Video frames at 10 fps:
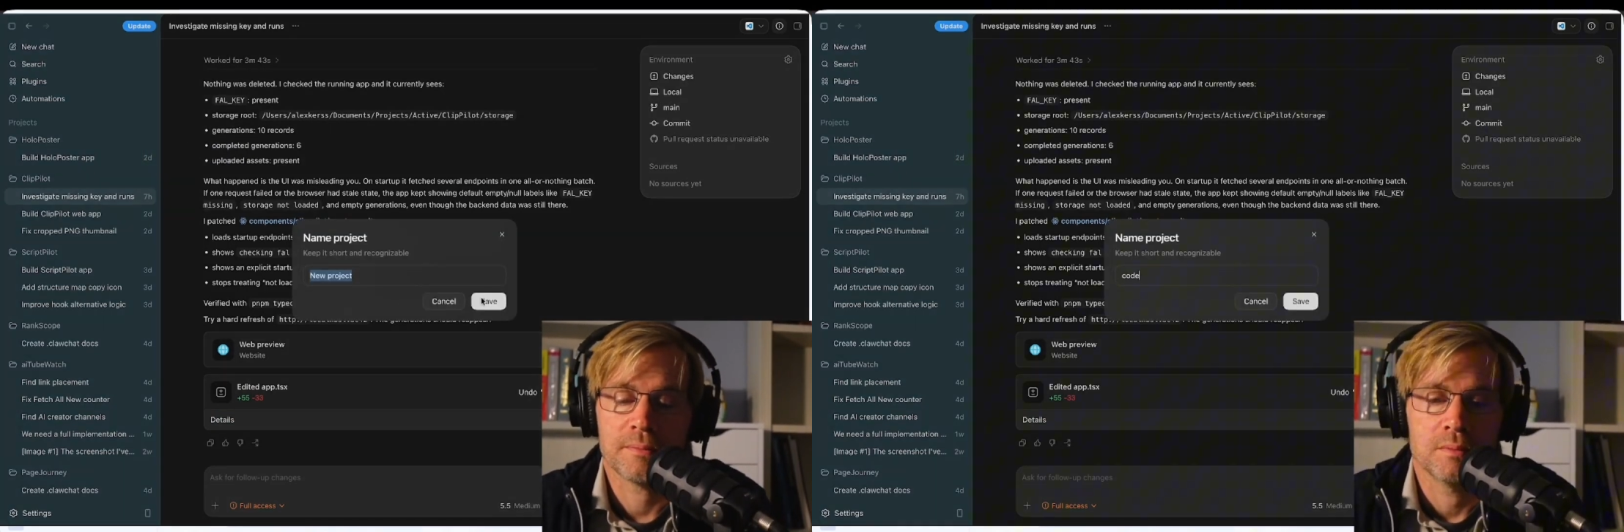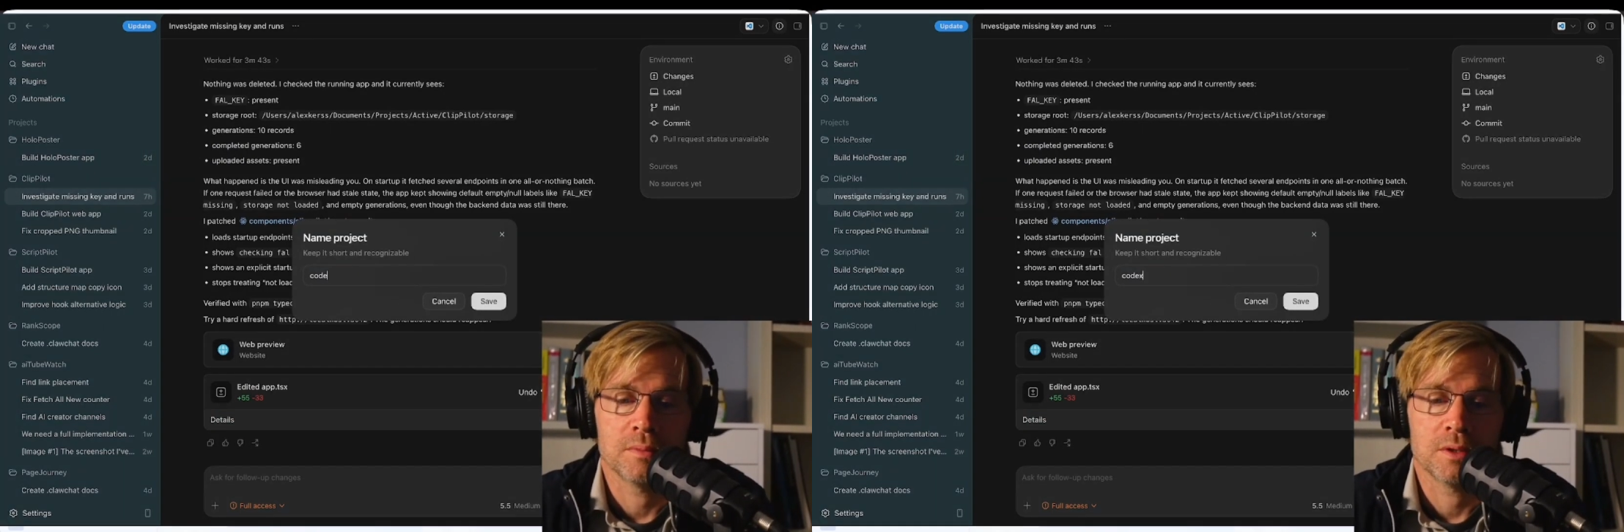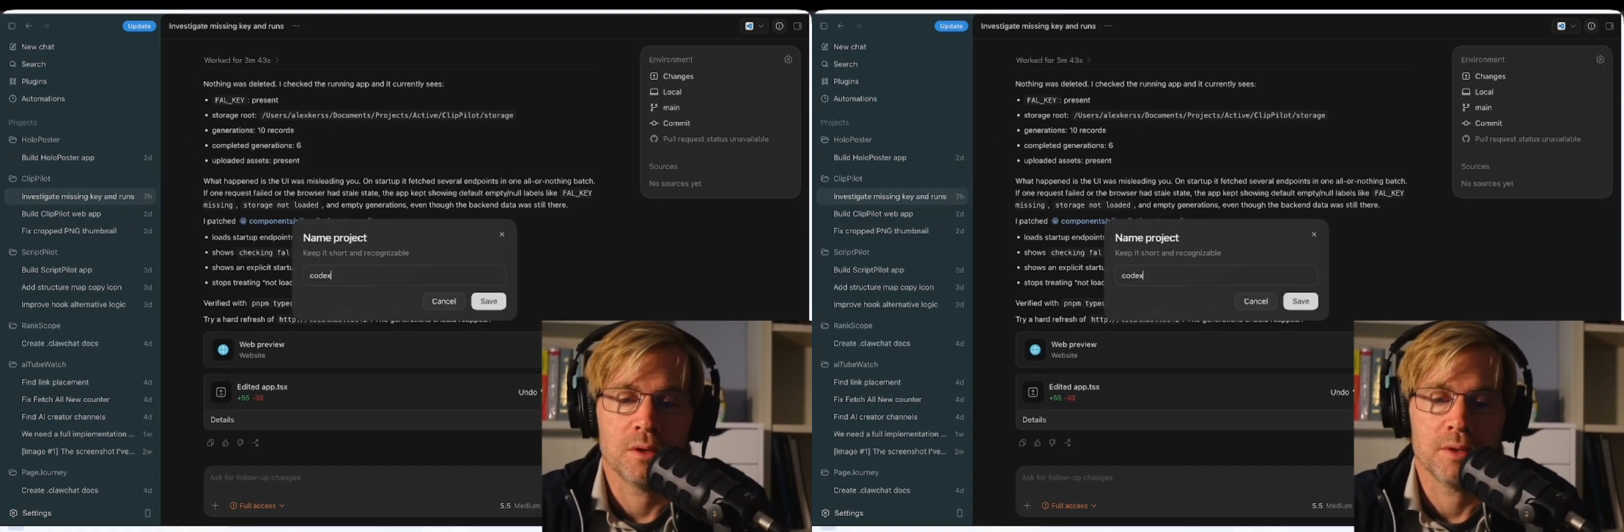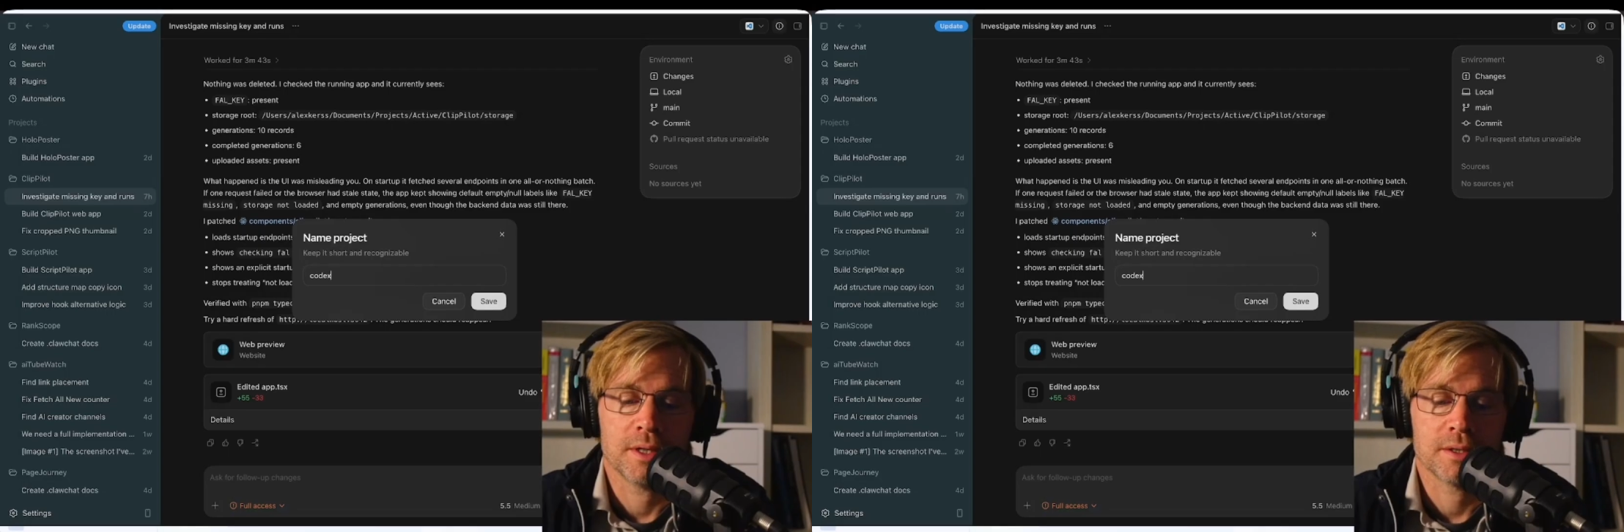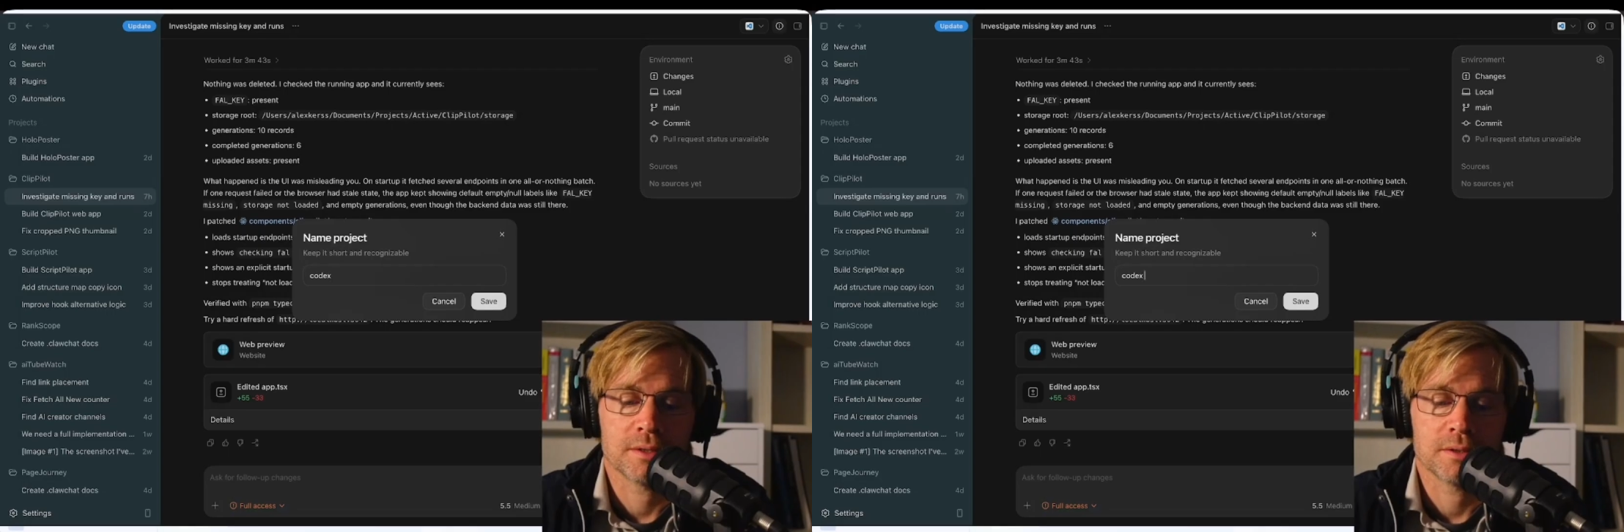
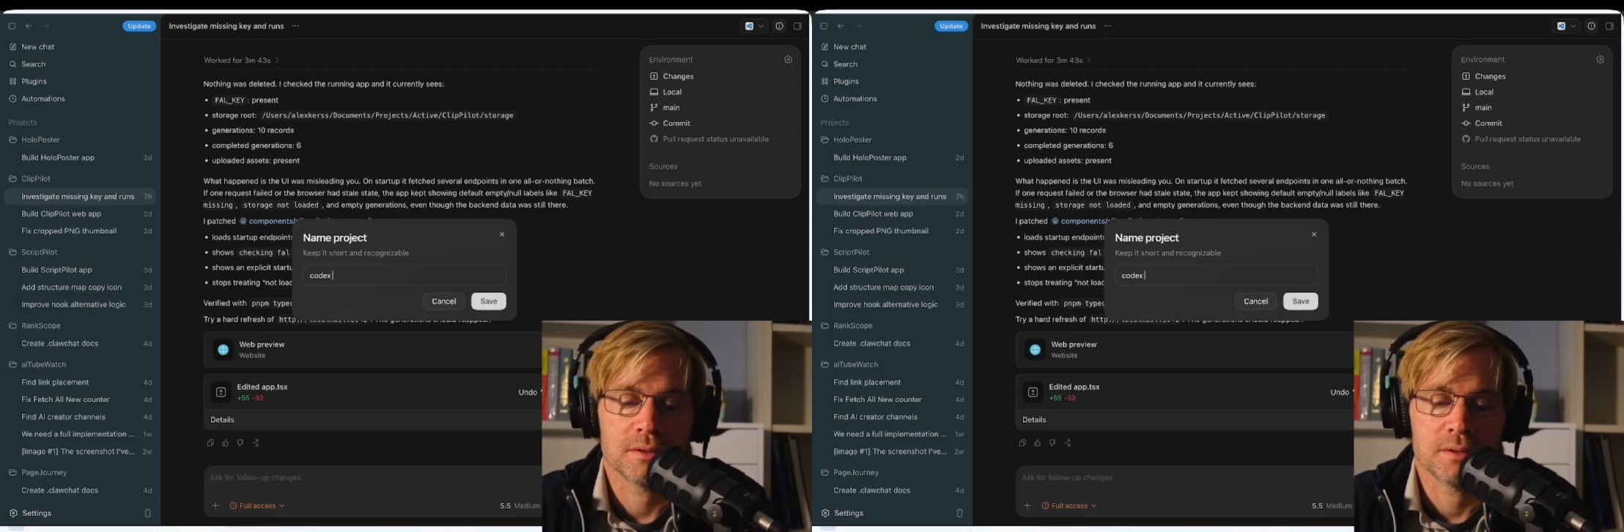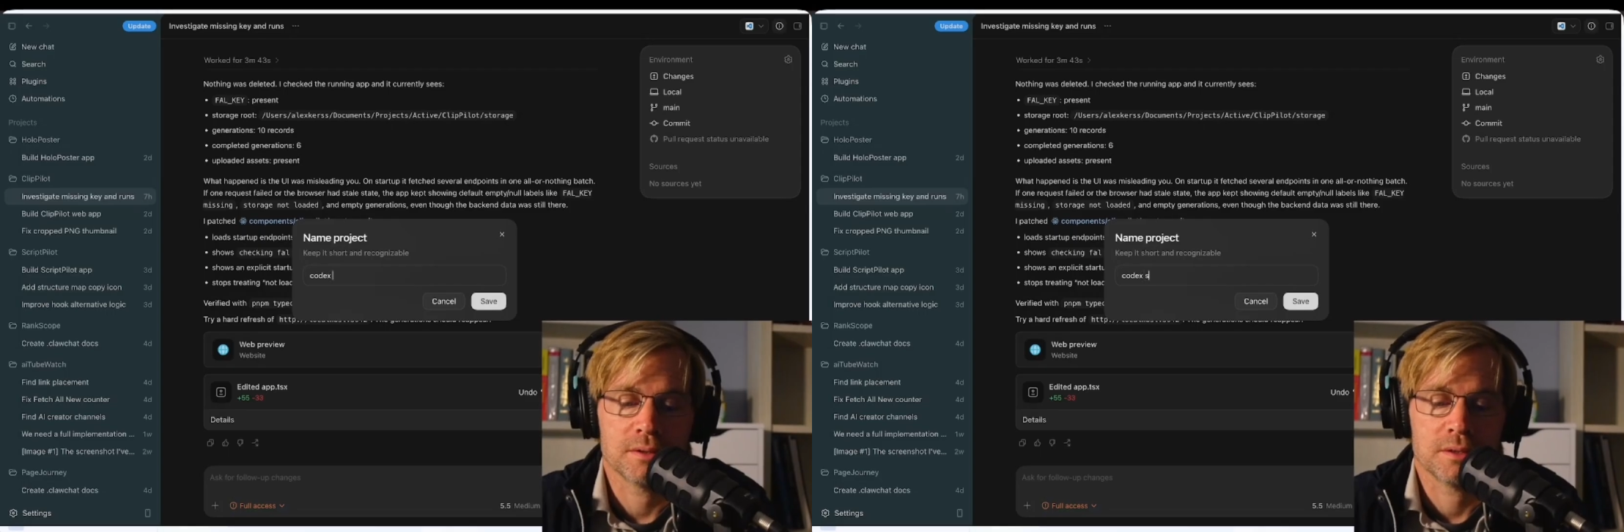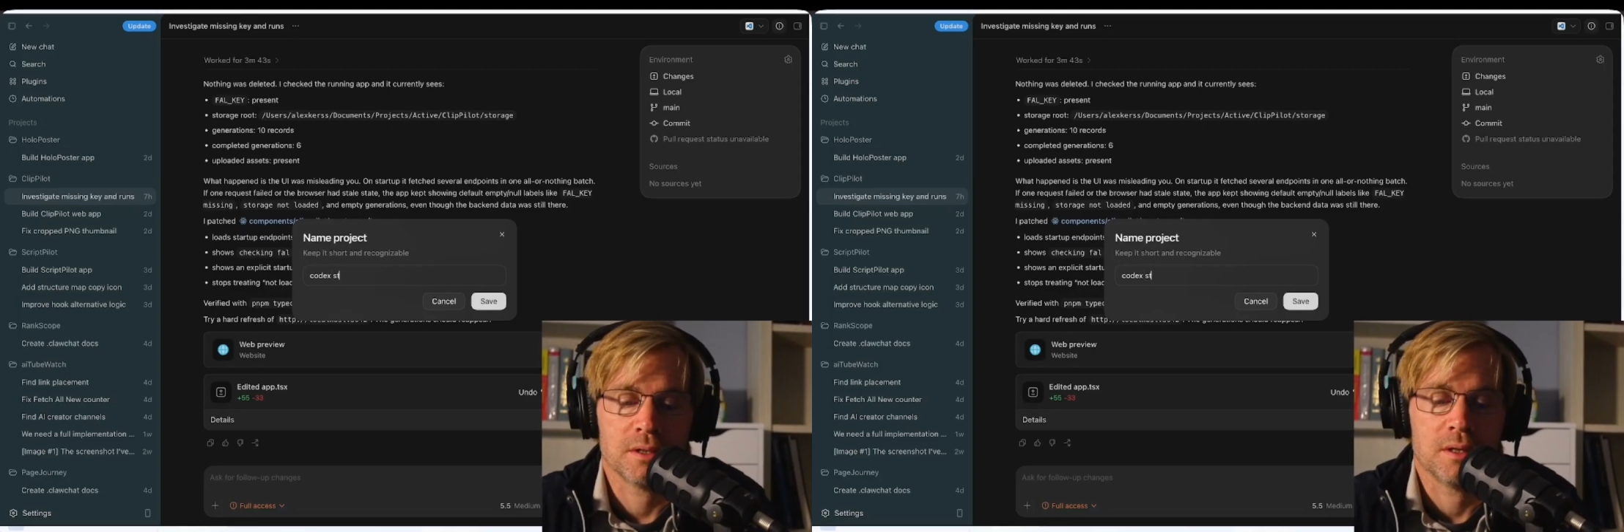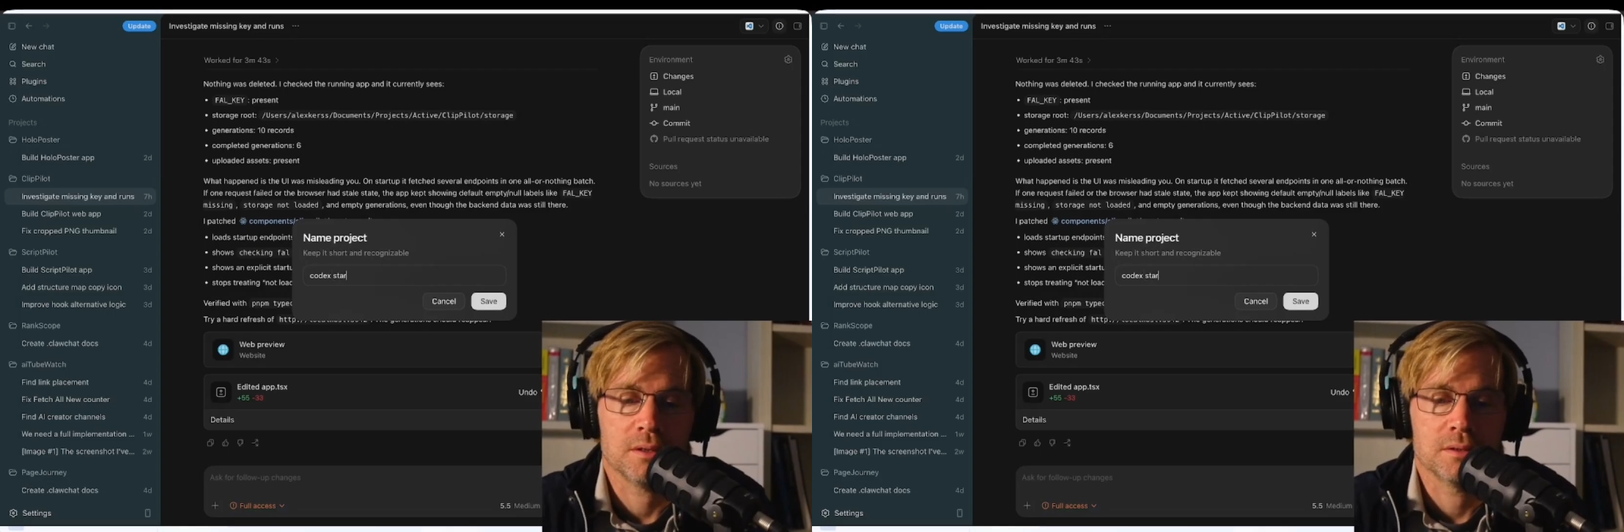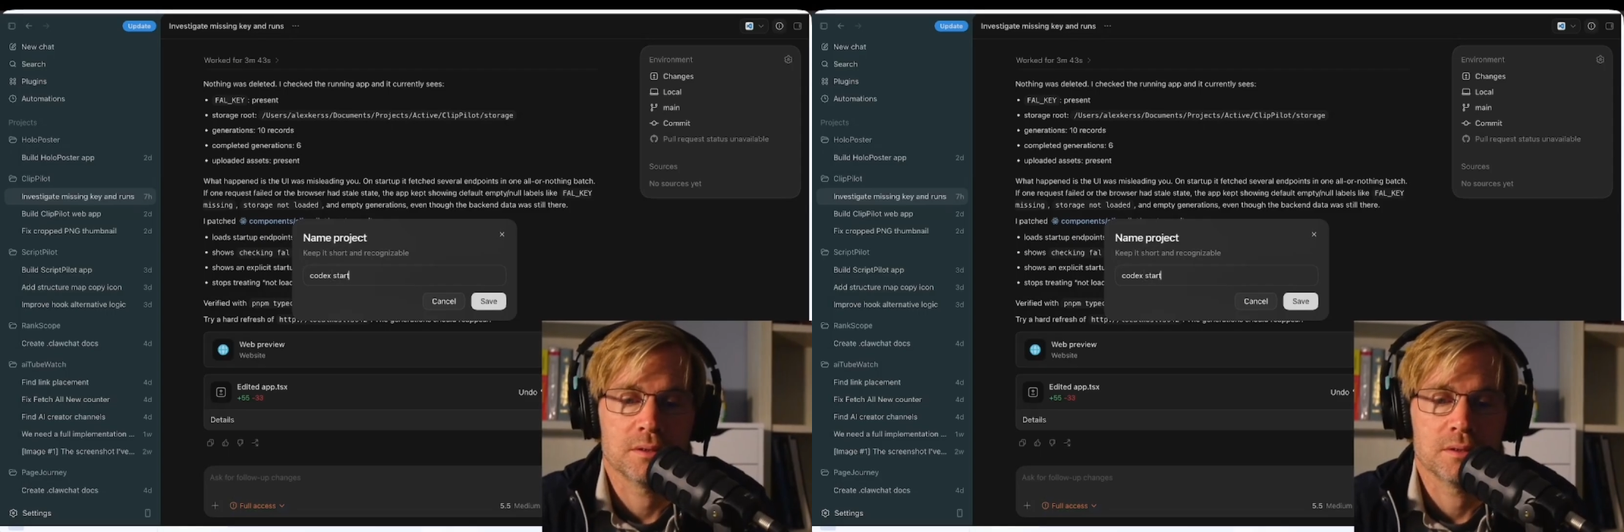Codex Start.